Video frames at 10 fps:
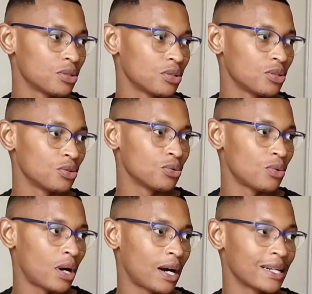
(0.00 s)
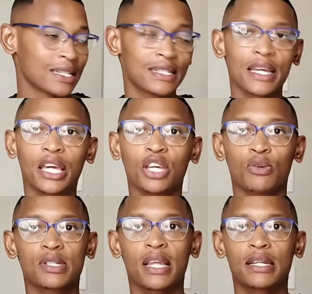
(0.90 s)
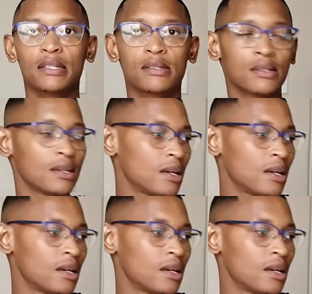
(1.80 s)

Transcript: you are undertaking your studies.